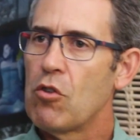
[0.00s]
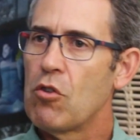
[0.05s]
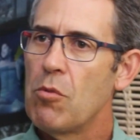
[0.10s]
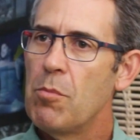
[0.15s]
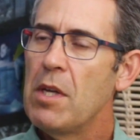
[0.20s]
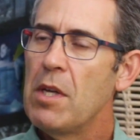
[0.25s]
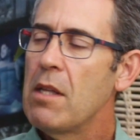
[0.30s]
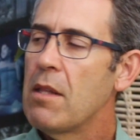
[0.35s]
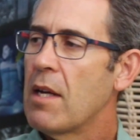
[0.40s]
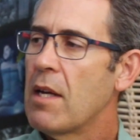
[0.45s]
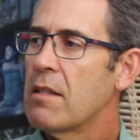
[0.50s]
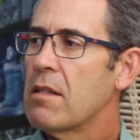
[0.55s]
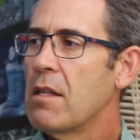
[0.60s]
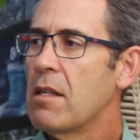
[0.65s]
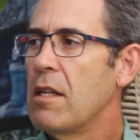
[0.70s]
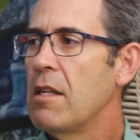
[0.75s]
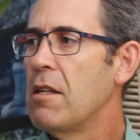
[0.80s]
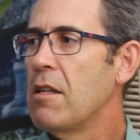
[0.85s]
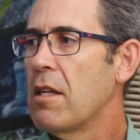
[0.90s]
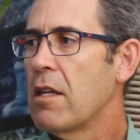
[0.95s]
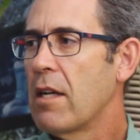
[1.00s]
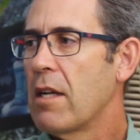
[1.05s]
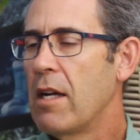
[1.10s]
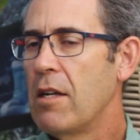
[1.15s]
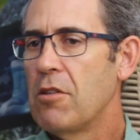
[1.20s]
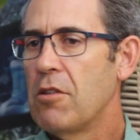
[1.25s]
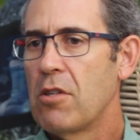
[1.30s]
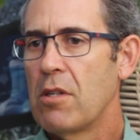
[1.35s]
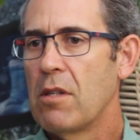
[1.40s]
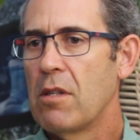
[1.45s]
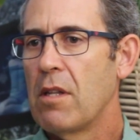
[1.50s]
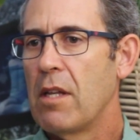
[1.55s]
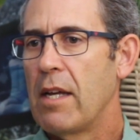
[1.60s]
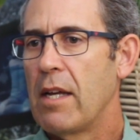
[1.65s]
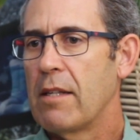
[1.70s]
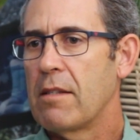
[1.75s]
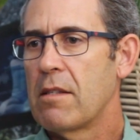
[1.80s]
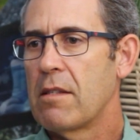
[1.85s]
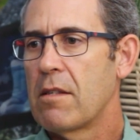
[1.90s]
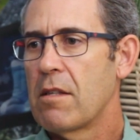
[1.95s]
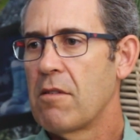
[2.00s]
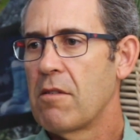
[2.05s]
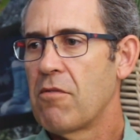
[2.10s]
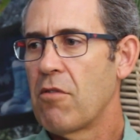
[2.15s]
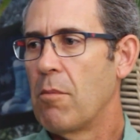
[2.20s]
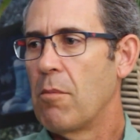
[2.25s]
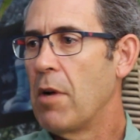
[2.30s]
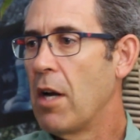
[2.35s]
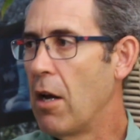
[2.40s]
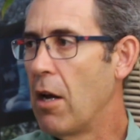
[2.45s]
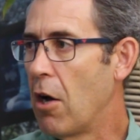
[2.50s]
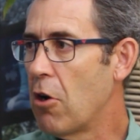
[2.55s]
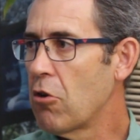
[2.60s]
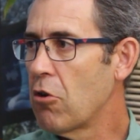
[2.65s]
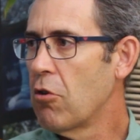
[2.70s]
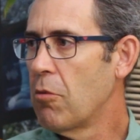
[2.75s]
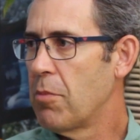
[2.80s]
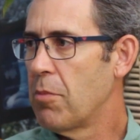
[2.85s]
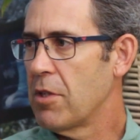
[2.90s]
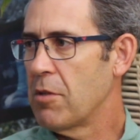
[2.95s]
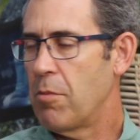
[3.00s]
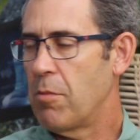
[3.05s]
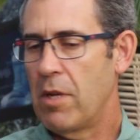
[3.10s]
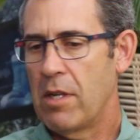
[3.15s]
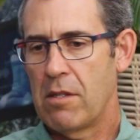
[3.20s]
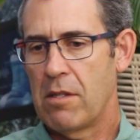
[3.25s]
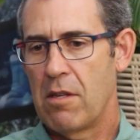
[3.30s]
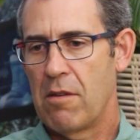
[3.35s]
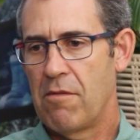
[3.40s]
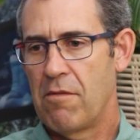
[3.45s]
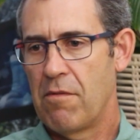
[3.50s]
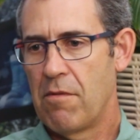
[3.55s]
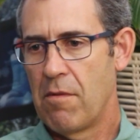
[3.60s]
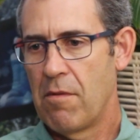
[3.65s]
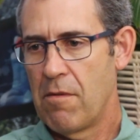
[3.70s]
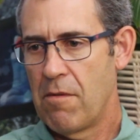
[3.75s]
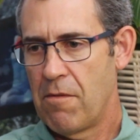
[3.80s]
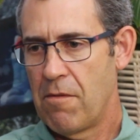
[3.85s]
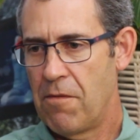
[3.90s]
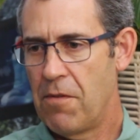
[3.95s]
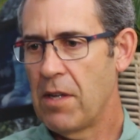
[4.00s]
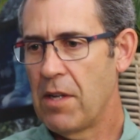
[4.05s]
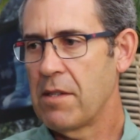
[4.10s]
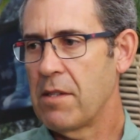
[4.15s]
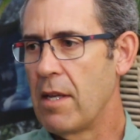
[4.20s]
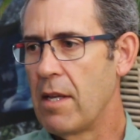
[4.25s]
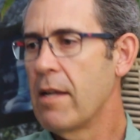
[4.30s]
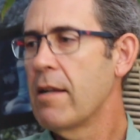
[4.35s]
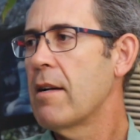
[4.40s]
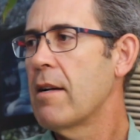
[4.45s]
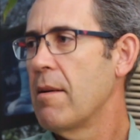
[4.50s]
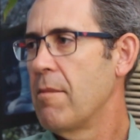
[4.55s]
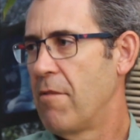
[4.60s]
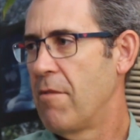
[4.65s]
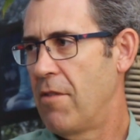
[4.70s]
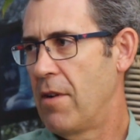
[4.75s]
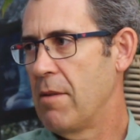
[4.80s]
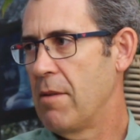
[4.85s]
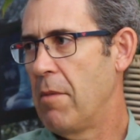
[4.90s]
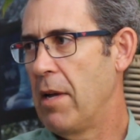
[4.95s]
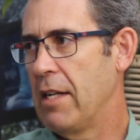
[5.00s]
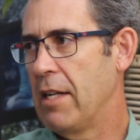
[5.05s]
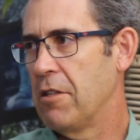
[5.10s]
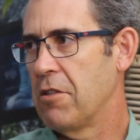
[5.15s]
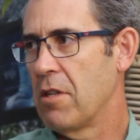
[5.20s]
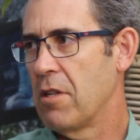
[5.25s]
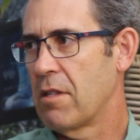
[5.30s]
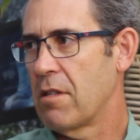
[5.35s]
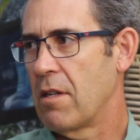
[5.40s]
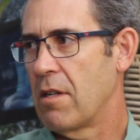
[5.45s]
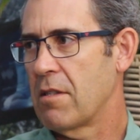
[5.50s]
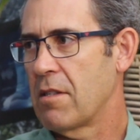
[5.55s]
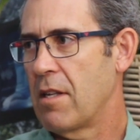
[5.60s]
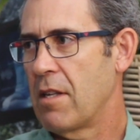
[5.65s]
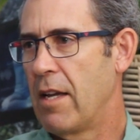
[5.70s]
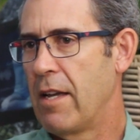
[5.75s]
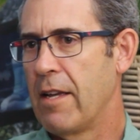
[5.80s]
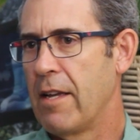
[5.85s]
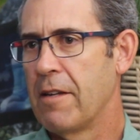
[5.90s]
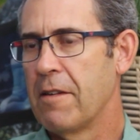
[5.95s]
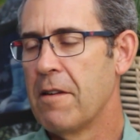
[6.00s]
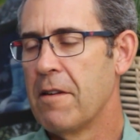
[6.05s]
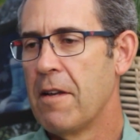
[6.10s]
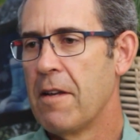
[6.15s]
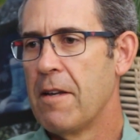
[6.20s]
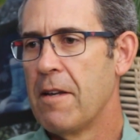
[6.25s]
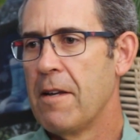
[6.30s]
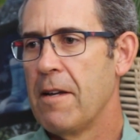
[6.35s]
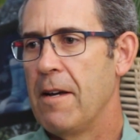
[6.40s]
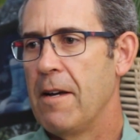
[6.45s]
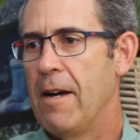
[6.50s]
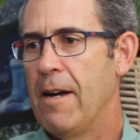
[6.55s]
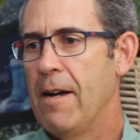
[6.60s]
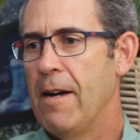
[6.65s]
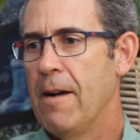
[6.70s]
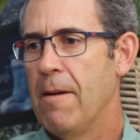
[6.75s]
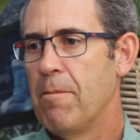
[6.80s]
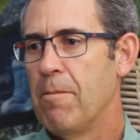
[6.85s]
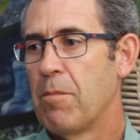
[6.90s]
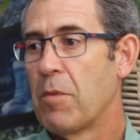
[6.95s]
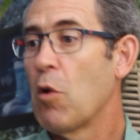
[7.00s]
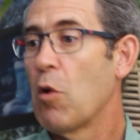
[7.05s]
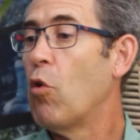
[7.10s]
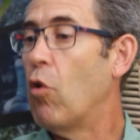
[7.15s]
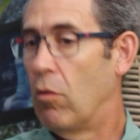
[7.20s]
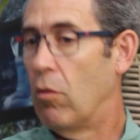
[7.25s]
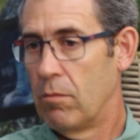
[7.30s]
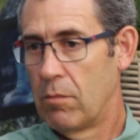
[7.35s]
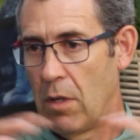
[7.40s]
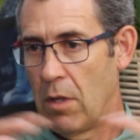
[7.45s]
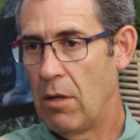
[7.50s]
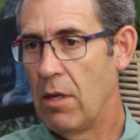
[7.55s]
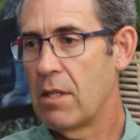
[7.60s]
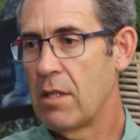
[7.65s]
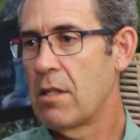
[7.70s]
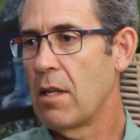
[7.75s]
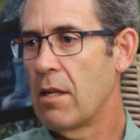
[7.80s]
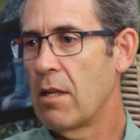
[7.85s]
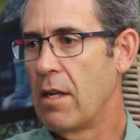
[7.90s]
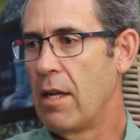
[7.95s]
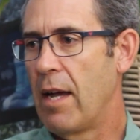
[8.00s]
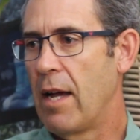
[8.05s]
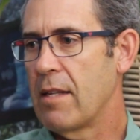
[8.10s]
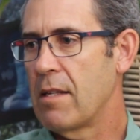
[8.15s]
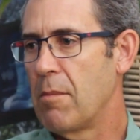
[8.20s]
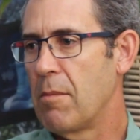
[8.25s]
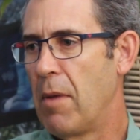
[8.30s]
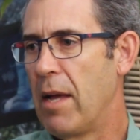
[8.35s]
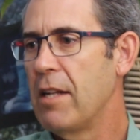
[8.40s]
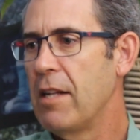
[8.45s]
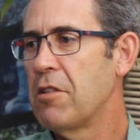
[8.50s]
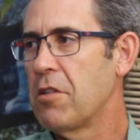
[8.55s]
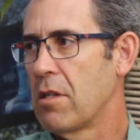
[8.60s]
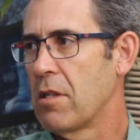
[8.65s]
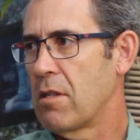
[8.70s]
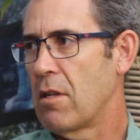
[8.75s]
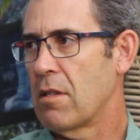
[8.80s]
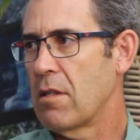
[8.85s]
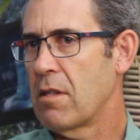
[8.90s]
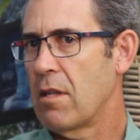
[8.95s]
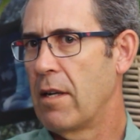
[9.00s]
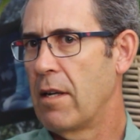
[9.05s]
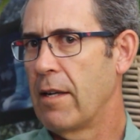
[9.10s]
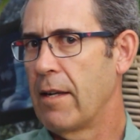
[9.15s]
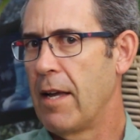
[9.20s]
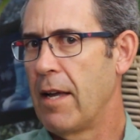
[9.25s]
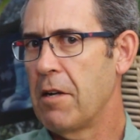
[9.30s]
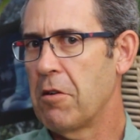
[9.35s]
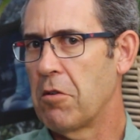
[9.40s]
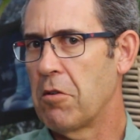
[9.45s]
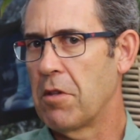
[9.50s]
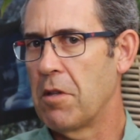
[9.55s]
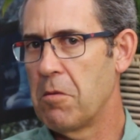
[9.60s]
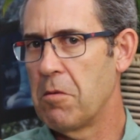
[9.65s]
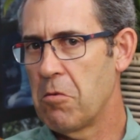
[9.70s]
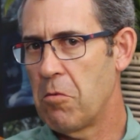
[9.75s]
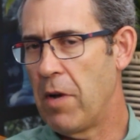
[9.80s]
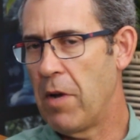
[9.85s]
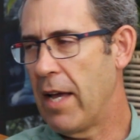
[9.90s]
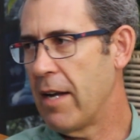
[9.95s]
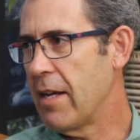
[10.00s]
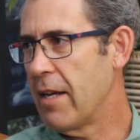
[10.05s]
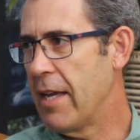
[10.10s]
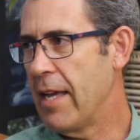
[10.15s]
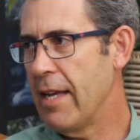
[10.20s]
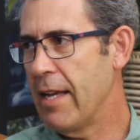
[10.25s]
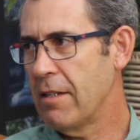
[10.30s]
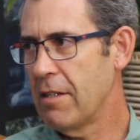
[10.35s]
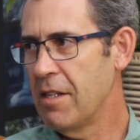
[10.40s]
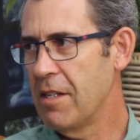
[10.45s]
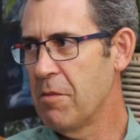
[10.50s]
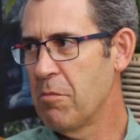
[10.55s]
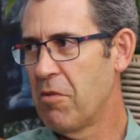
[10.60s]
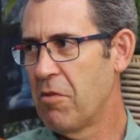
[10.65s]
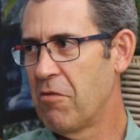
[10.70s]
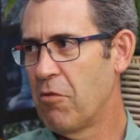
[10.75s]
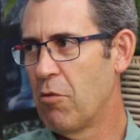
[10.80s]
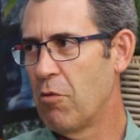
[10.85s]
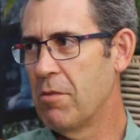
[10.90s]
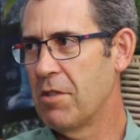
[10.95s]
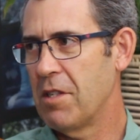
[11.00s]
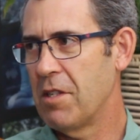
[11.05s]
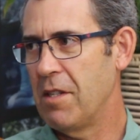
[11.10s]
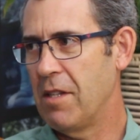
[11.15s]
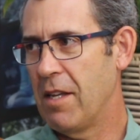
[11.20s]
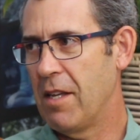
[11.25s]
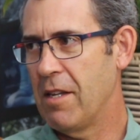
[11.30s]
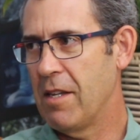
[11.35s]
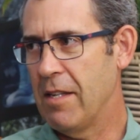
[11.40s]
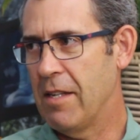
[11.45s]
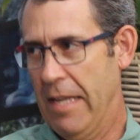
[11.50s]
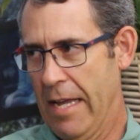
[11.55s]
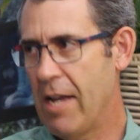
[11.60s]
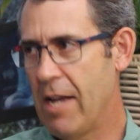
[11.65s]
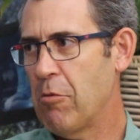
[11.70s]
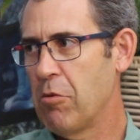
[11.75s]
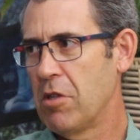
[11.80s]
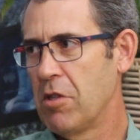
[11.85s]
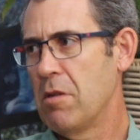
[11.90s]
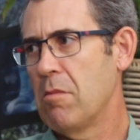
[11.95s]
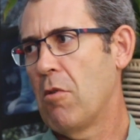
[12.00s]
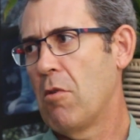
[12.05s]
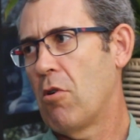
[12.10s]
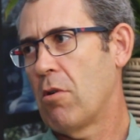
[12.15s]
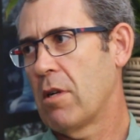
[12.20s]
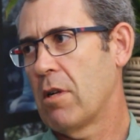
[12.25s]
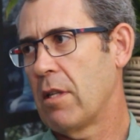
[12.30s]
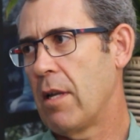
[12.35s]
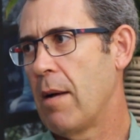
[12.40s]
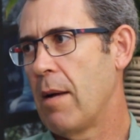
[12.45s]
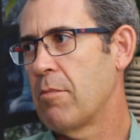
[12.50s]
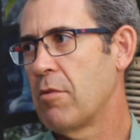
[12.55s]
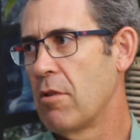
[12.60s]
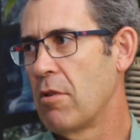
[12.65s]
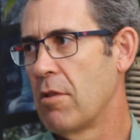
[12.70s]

To me, that's an indication that from a local perspective, fixed income fund managers are saying, um, or holistically, as the managers are saying, hang on, we had an excellent performance in the, in the equity market up